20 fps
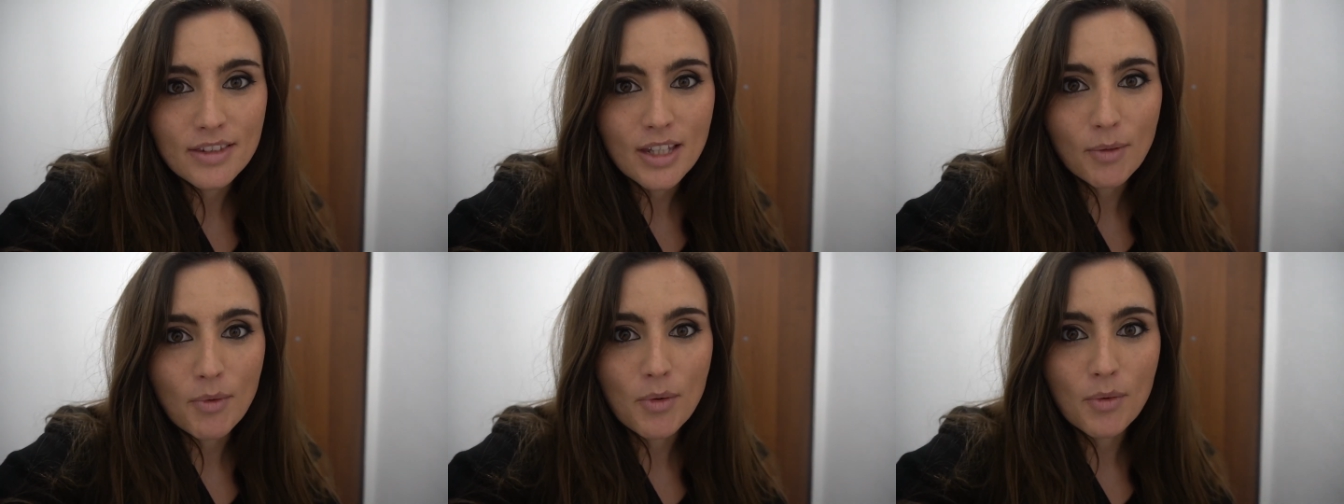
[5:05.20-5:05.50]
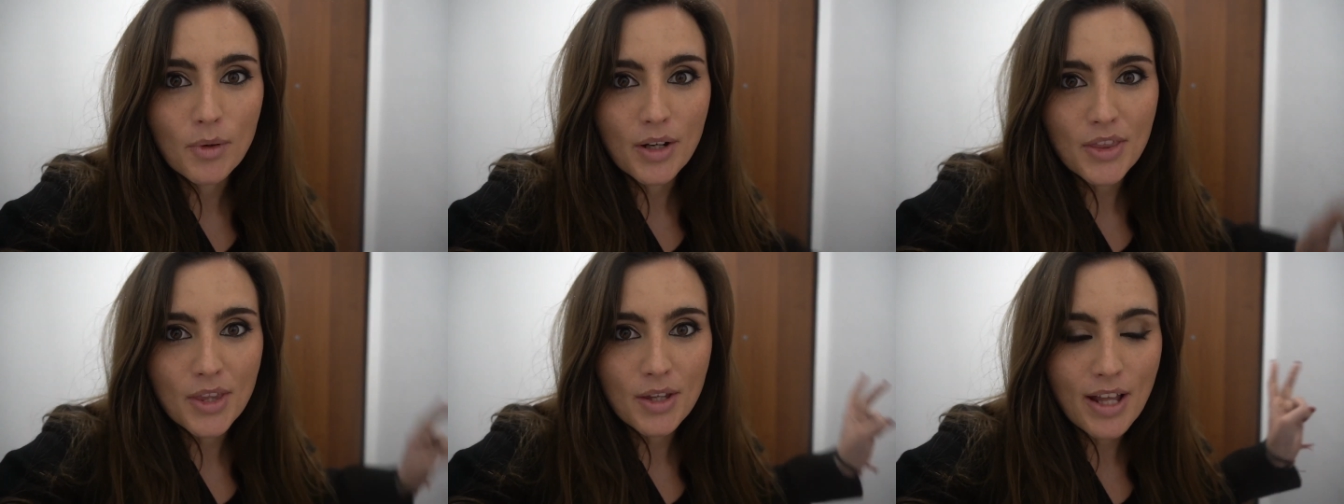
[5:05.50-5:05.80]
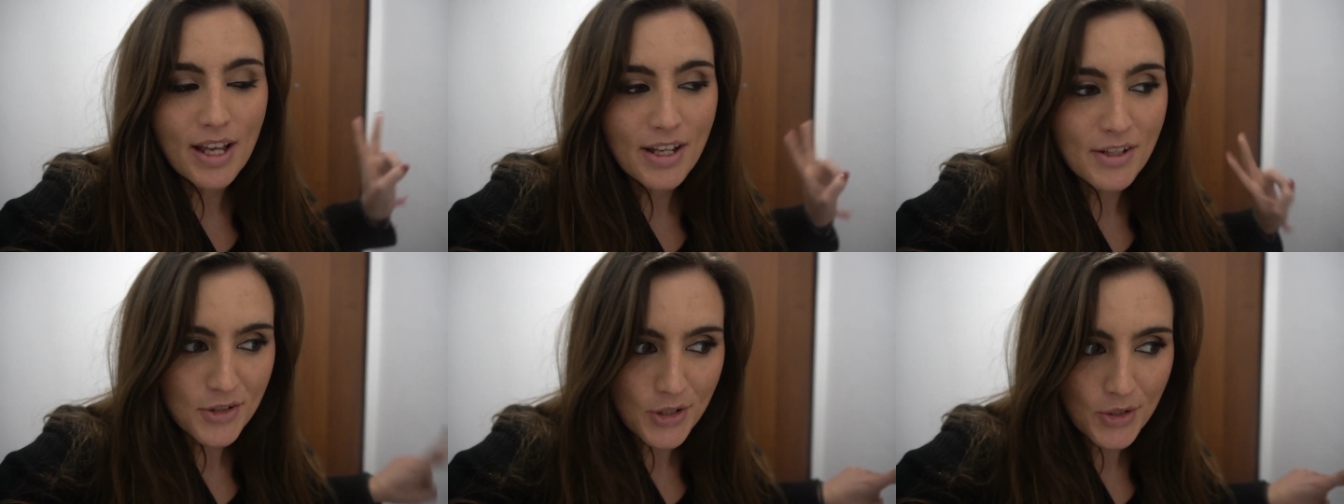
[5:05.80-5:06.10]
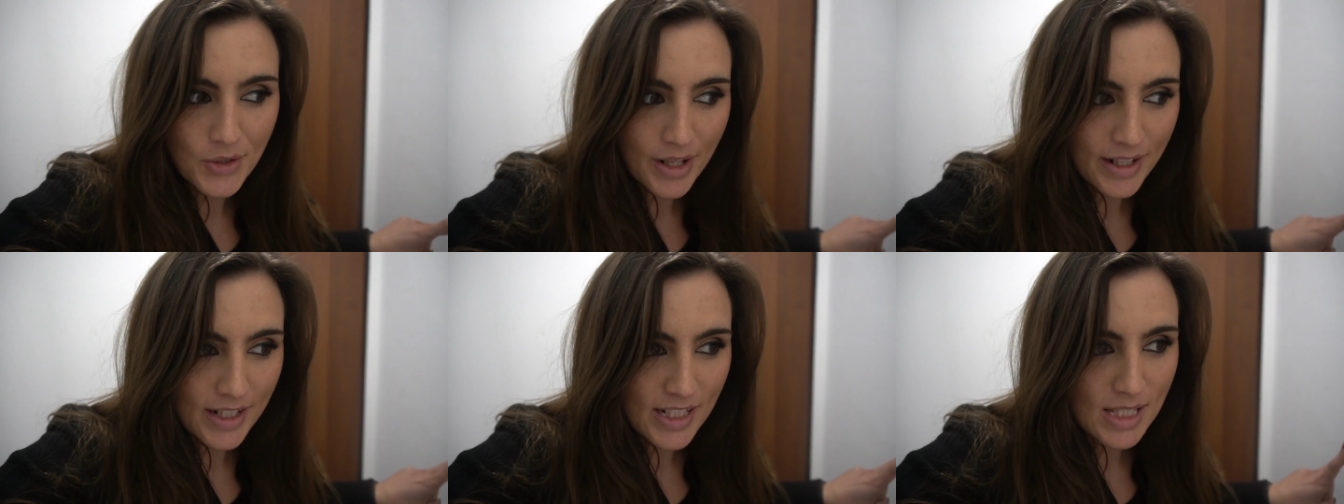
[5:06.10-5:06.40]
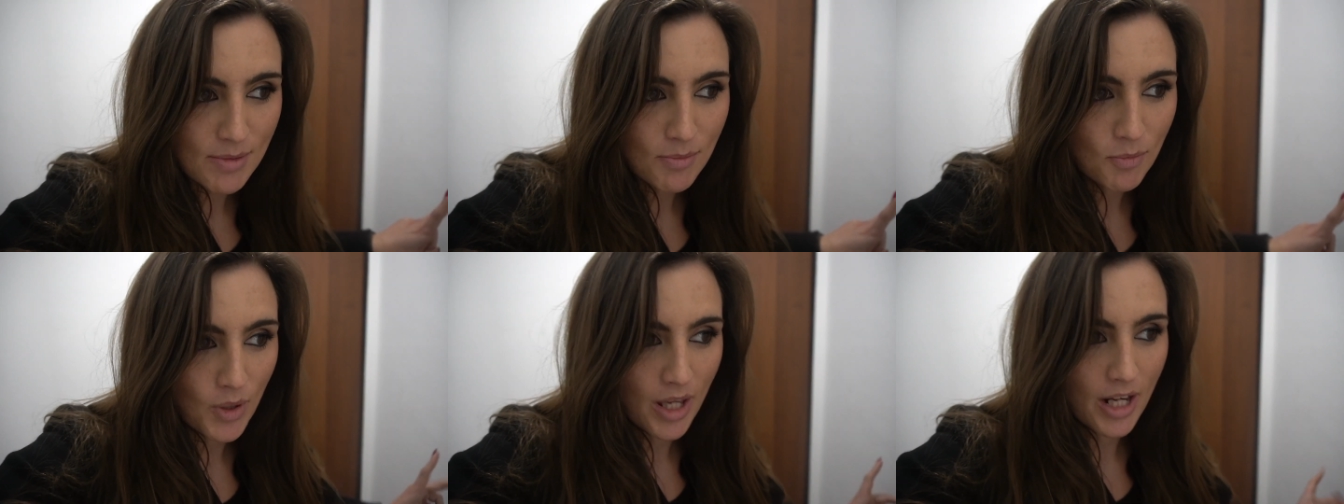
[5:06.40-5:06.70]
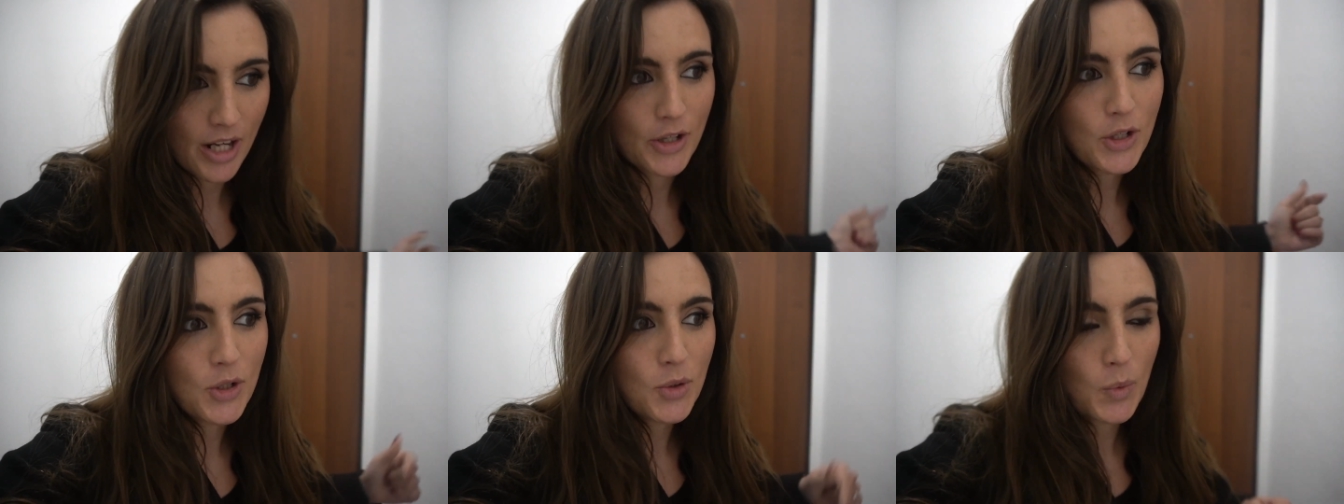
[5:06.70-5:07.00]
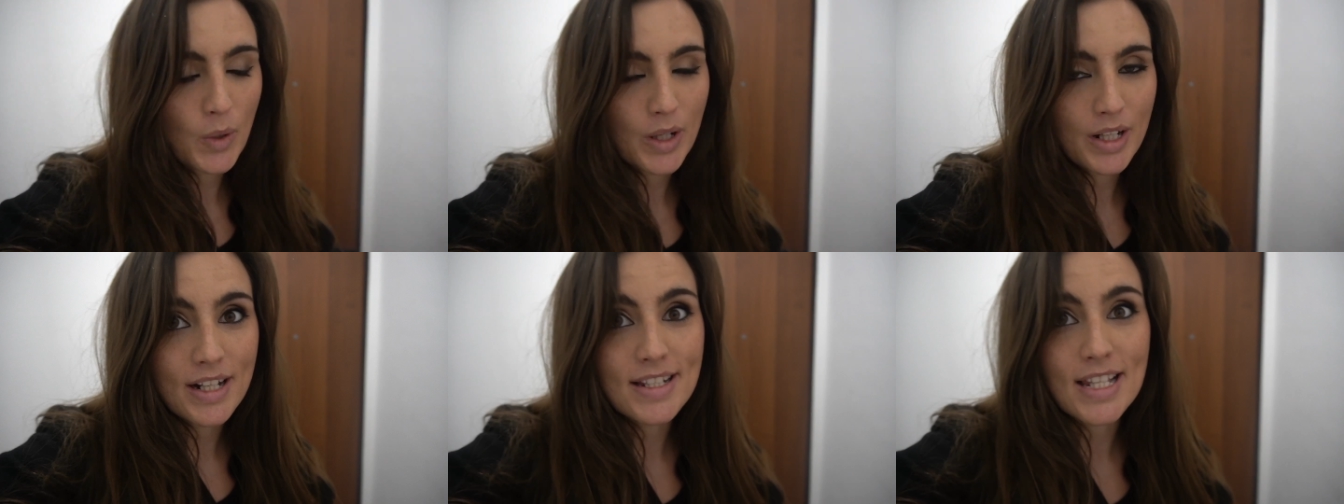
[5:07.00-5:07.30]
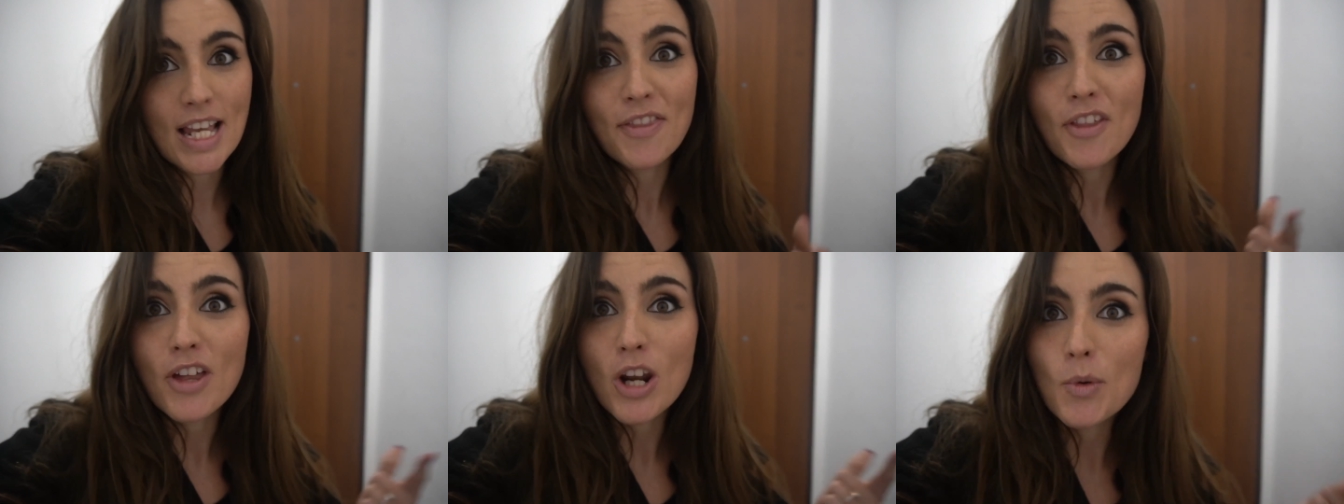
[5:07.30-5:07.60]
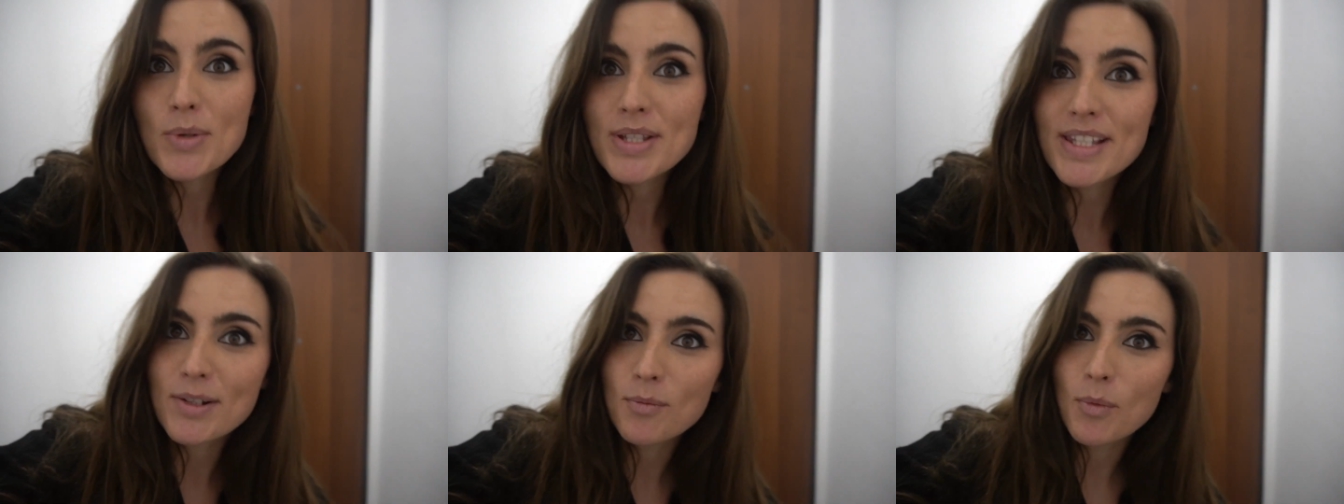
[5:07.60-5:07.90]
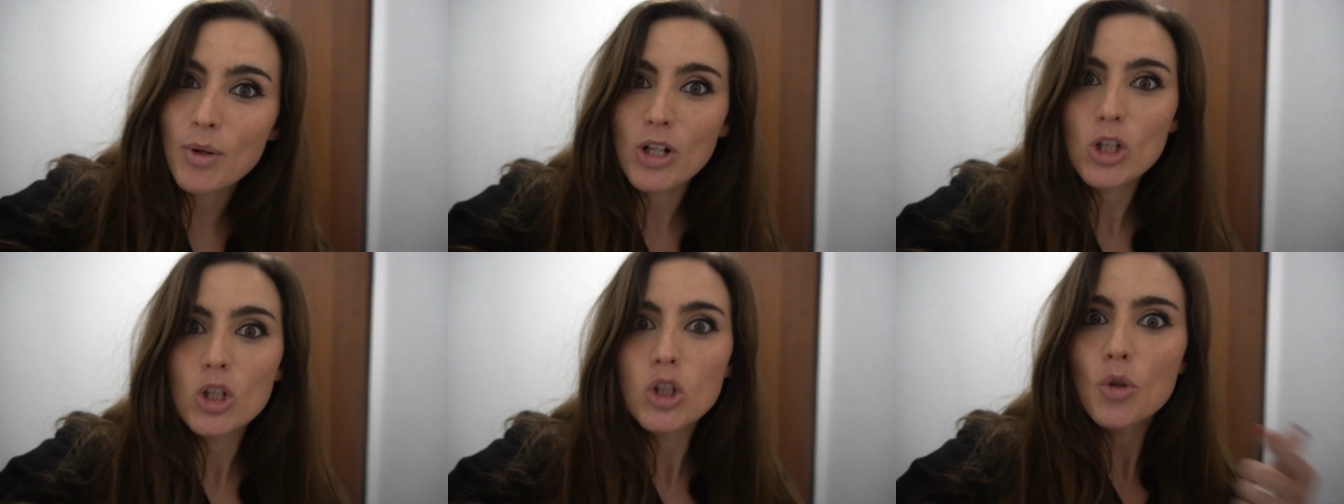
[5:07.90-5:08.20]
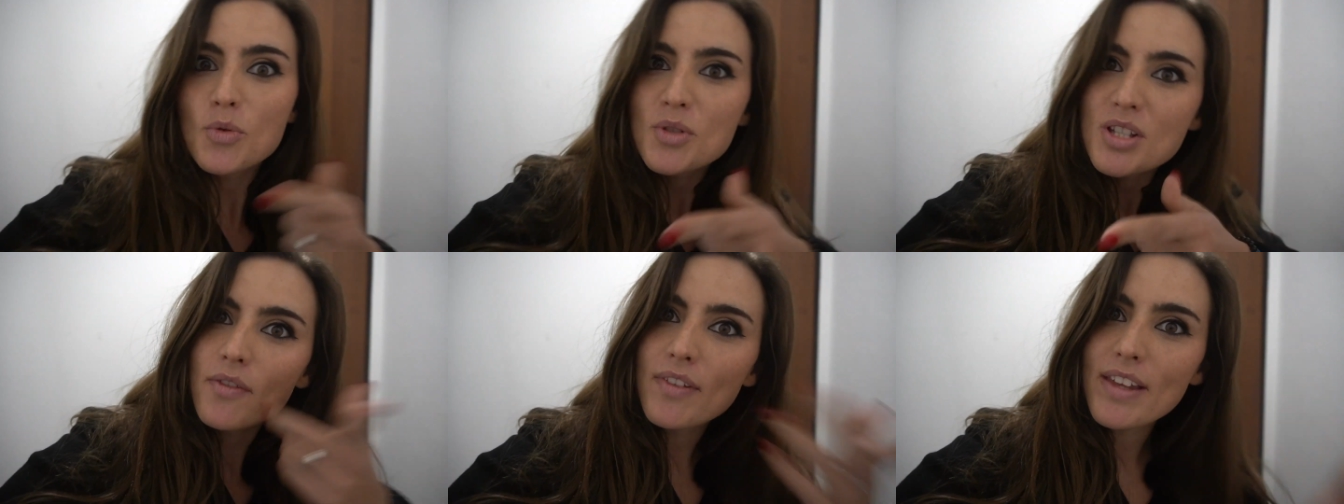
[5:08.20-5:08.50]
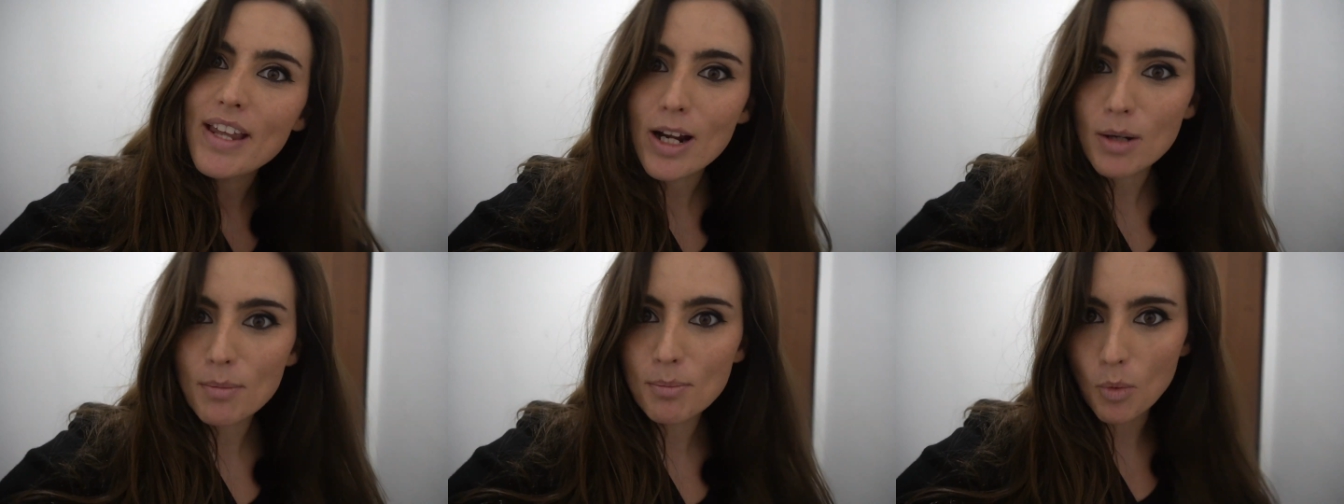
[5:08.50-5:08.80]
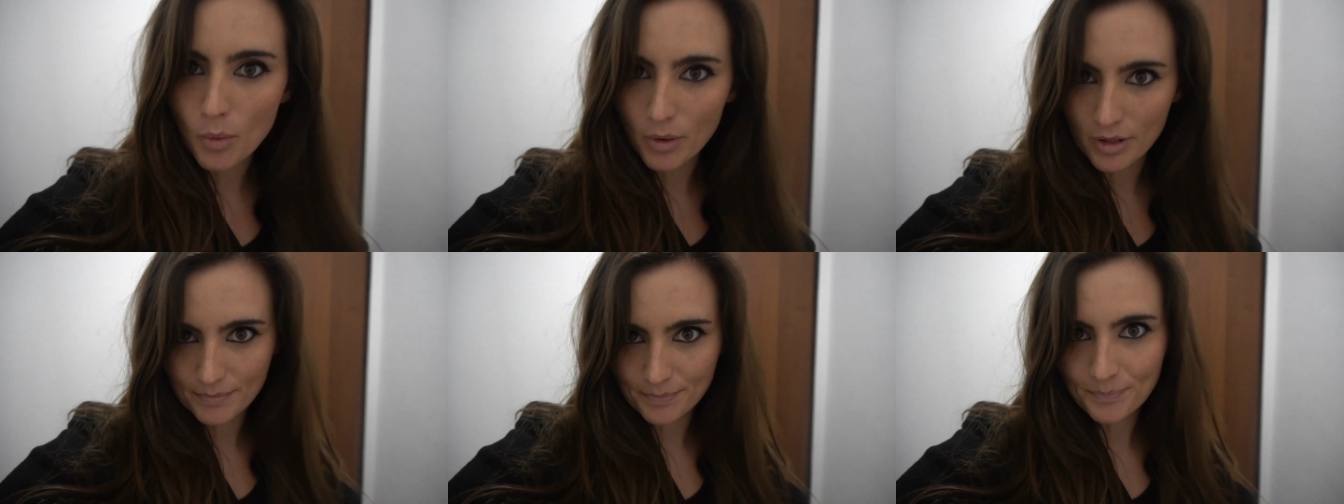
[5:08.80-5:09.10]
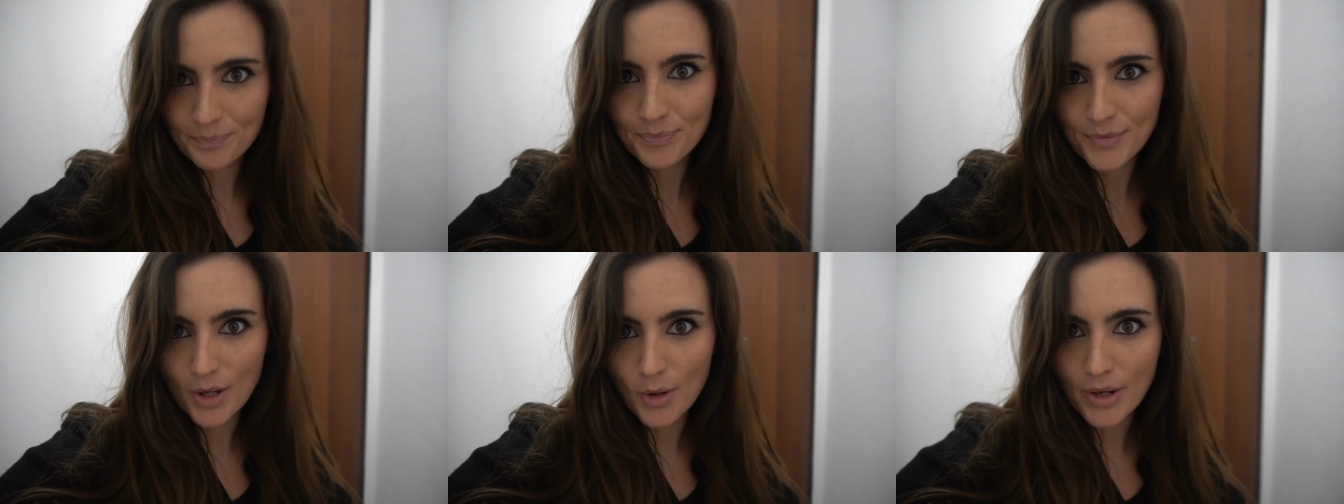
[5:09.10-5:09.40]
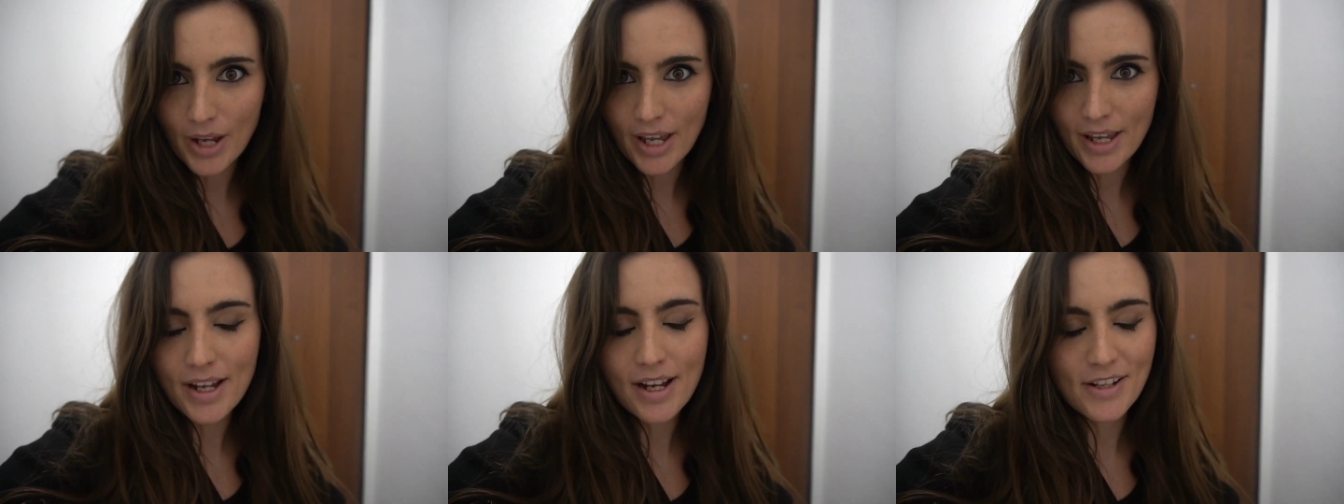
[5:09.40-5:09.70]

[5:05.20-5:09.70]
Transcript: that we were at the last two nights. We had a new one because I thought I was getting one close to the airport, okay?